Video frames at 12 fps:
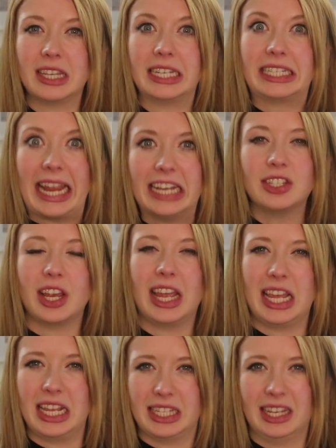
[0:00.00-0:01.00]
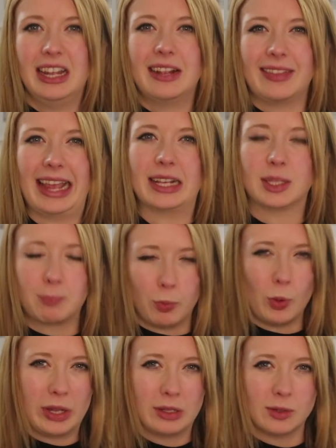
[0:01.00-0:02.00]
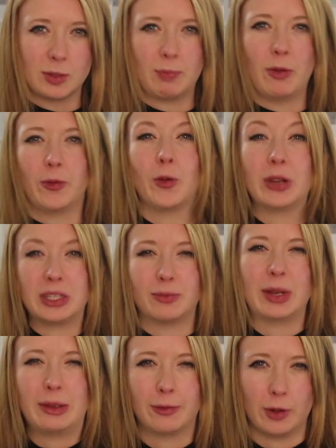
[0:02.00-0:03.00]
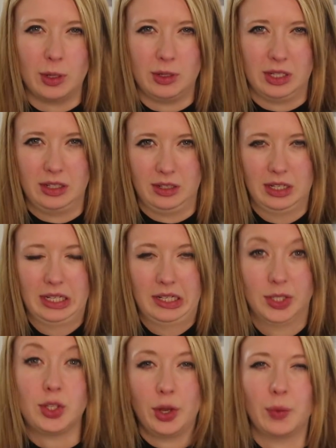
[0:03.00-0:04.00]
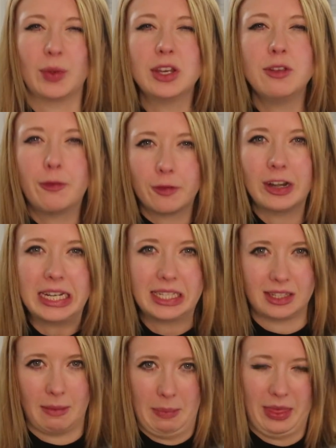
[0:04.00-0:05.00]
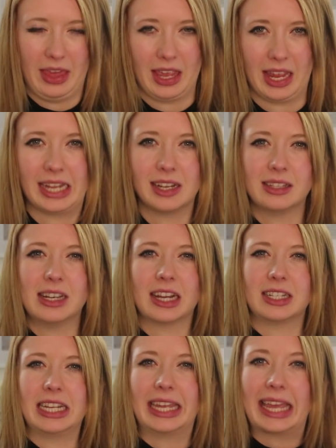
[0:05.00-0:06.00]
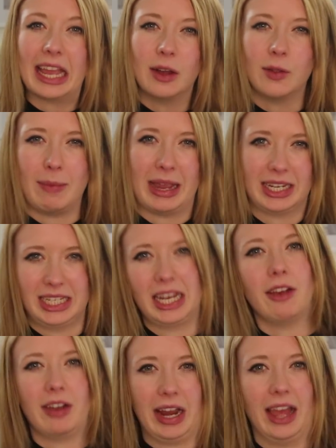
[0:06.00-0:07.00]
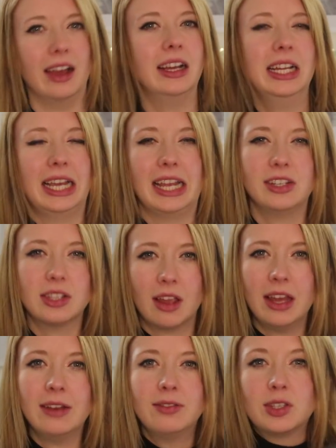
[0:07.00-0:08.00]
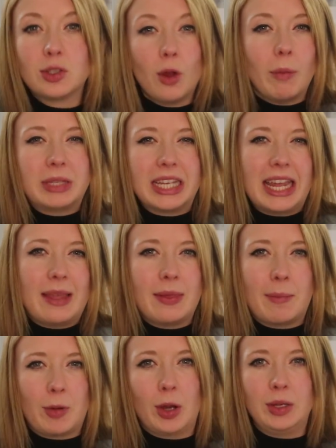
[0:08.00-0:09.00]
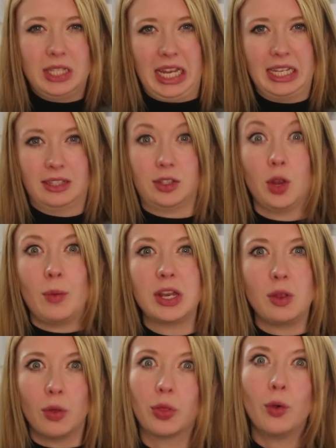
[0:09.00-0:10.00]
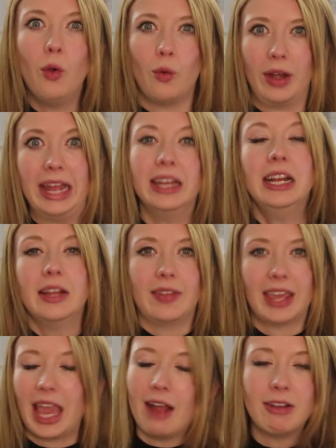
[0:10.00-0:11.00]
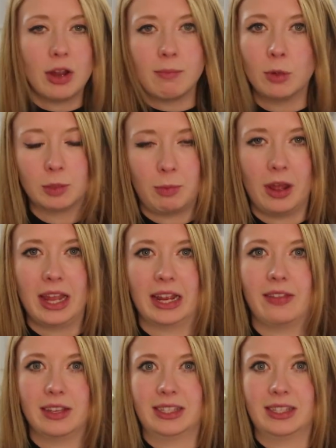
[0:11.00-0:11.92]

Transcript: The danger is that it spoils before it's refrozen. So when you freeze something, it doesn't actually kill the bacteria, it just kind of stops it in the process. So when you thaw it, they carry on multiplying at the